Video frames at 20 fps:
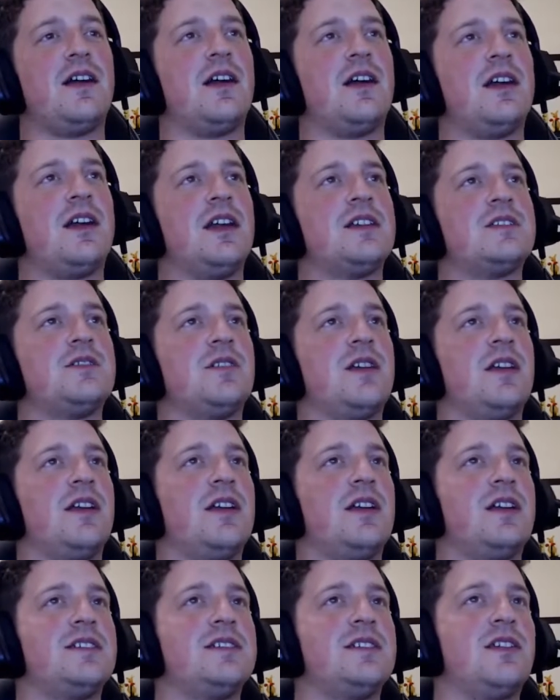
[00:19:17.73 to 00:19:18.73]
I guess
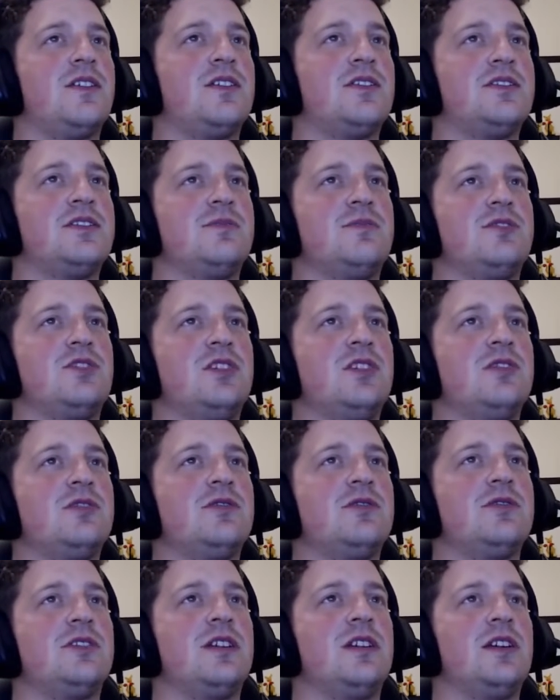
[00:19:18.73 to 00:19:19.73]
let's get on to some shit
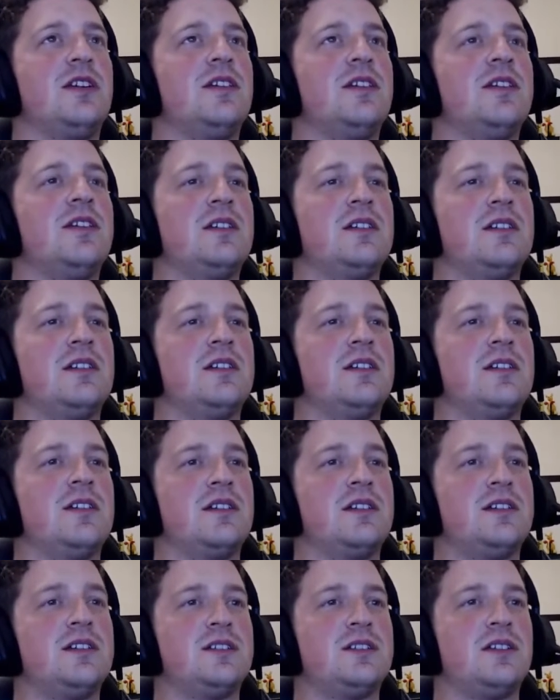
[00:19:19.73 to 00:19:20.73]
talking.
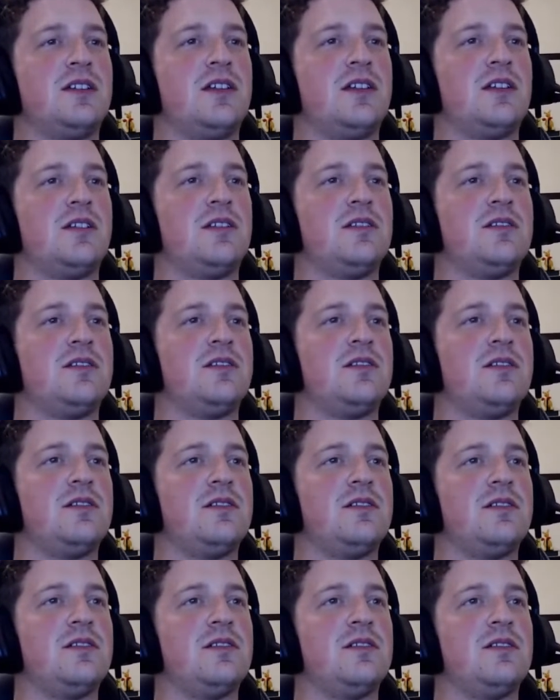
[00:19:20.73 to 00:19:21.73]
So,
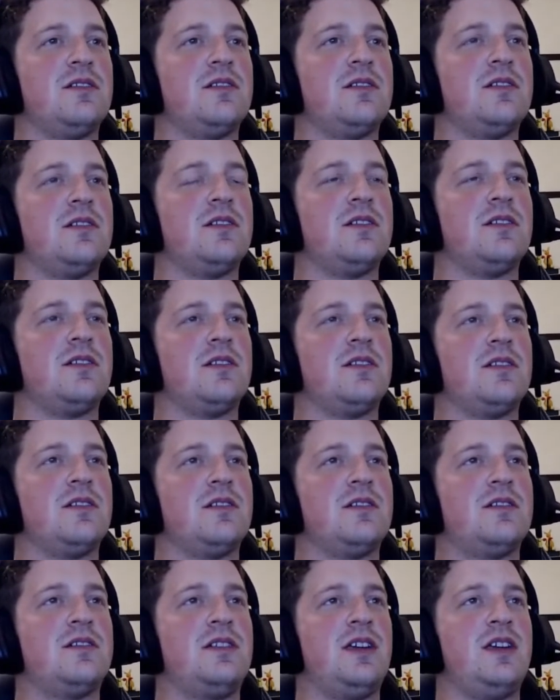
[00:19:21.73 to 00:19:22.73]

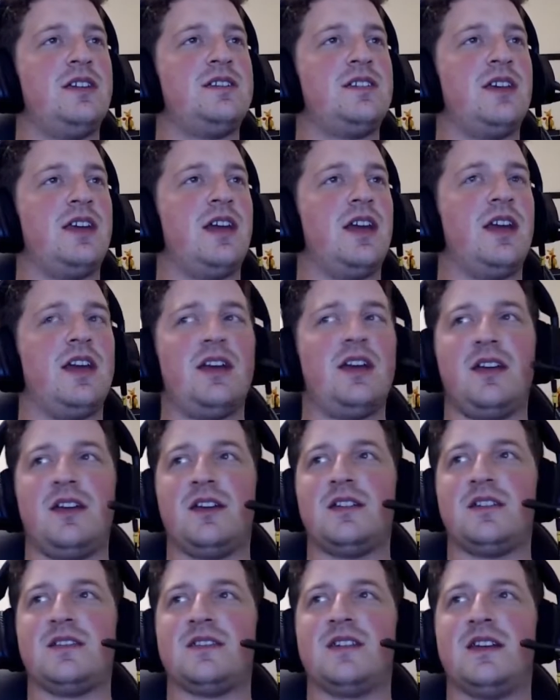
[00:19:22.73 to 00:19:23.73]
DCA
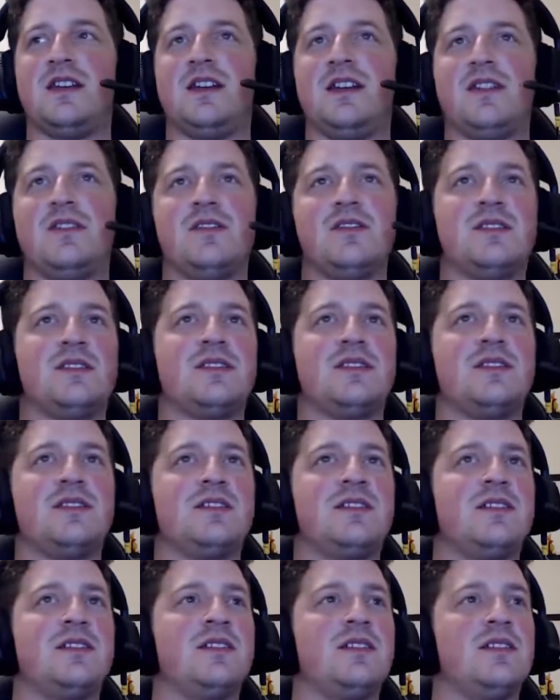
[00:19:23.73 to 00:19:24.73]
has
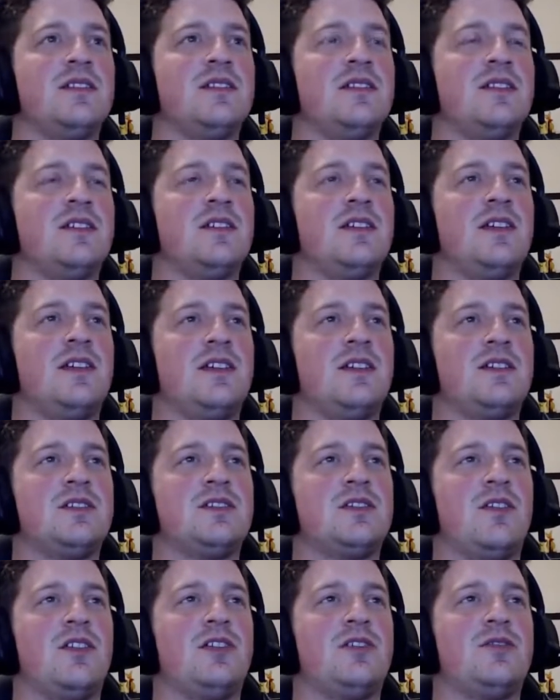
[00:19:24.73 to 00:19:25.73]
announced it is
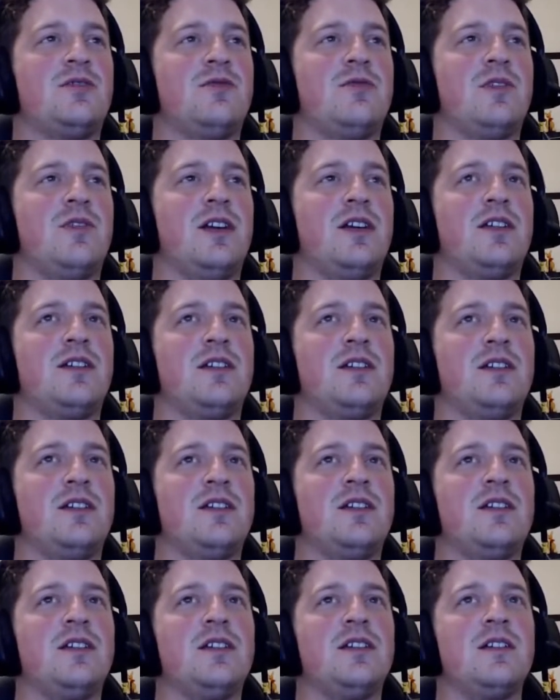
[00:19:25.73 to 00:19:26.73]
going to run
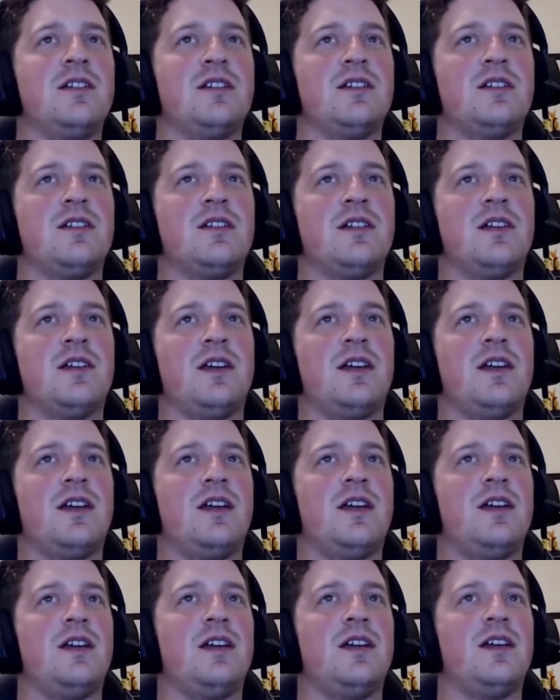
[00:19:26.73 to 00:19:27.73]

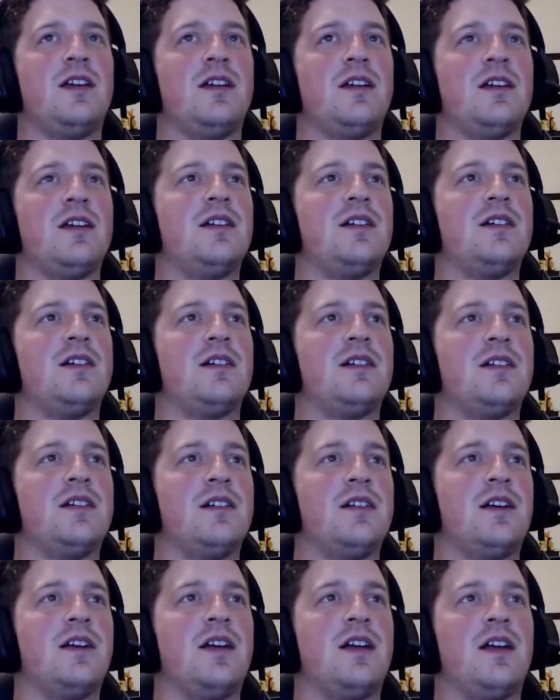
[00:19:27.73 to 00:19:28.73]
a
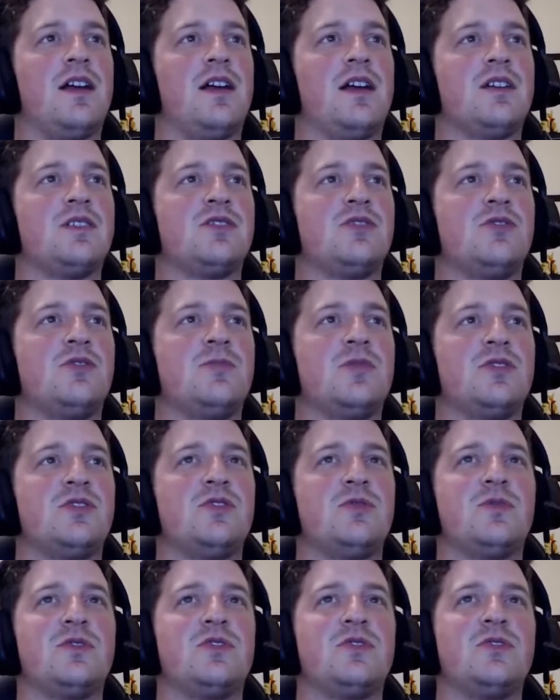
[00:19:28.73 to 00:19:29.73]
super
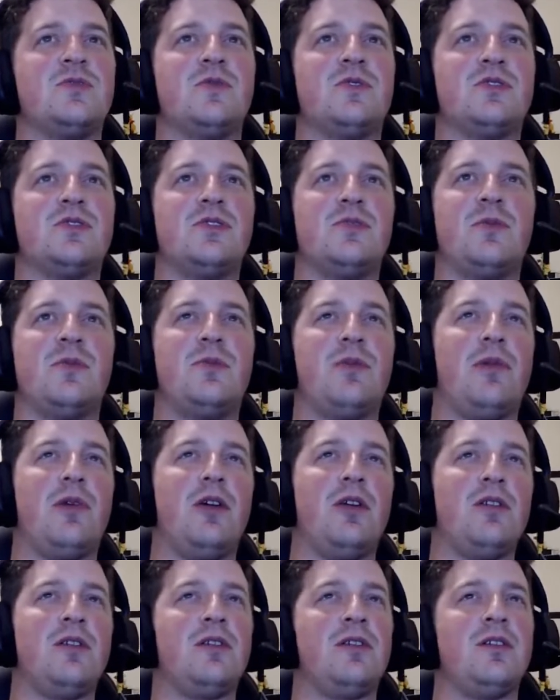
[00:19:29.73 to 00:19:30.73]

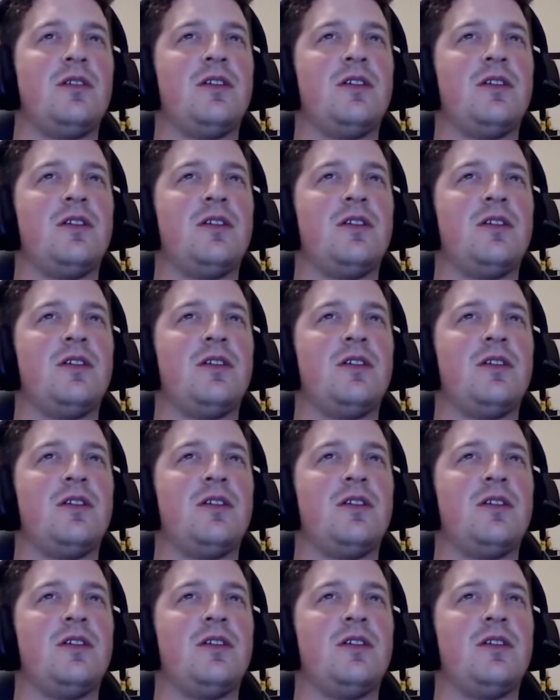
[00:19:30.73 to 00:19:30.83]
pro.